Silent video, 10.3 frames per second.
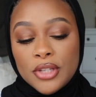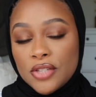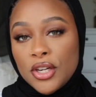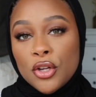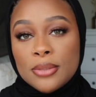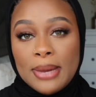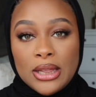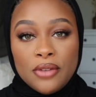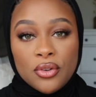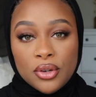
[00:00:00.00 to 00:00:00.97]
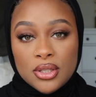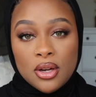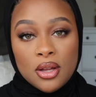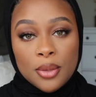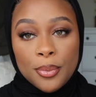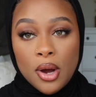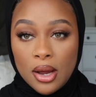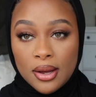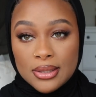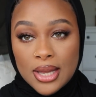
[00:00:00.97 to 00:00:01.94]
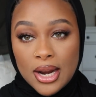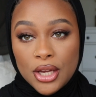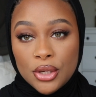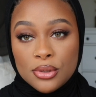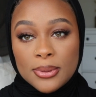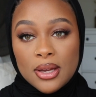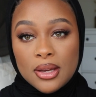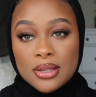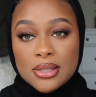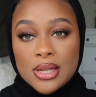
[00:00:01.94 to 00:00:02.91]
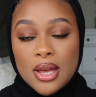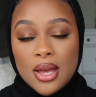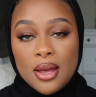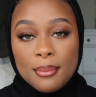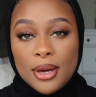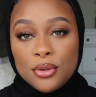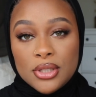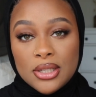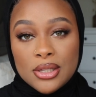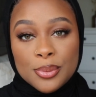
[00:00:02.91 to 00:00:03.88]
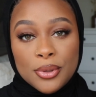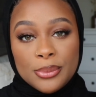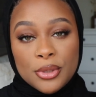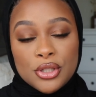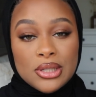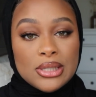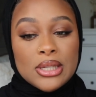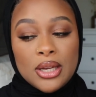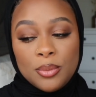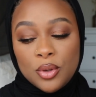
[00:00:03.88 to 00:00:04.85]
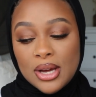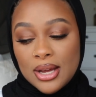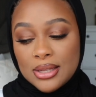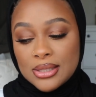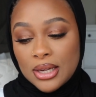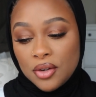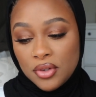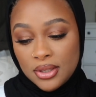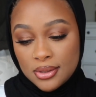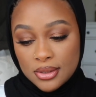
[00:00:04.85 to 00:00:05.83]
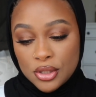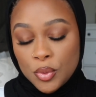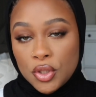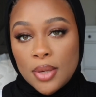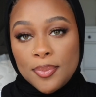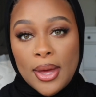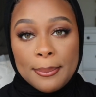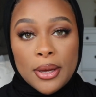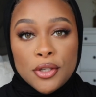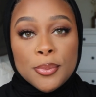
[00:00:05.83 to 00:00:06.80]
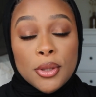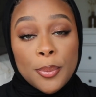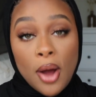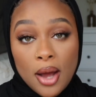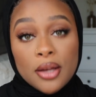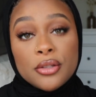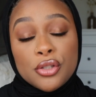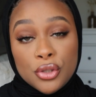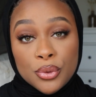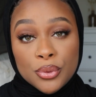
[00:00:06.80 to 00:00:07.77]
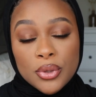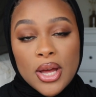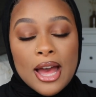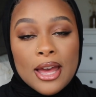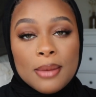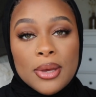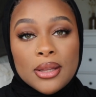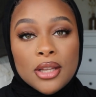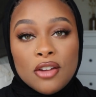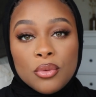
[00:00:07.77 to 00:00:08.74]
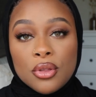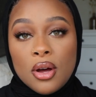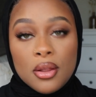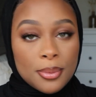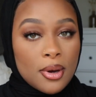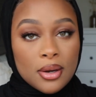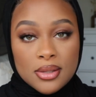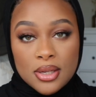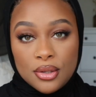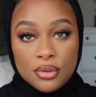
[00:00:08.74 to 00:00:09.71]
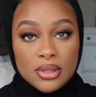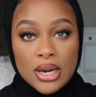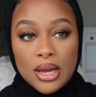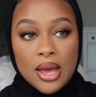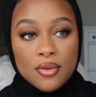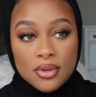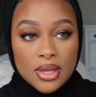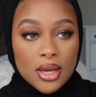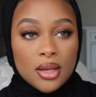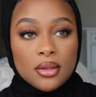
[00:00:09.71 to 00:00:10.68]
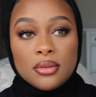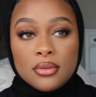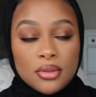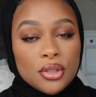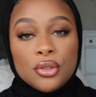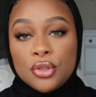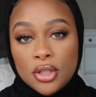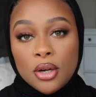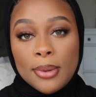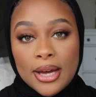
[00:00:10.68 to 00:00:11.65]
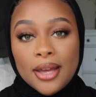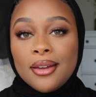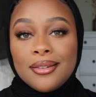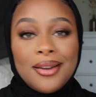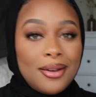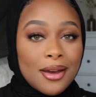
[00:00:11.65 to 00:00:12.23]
This video is mainly focusing on the products that I use because my routine is pretty much the same, you guys. Like, it really doesn't switch up that much, but the products do. I am in love with all the products I use today. Everything, you should go buy it.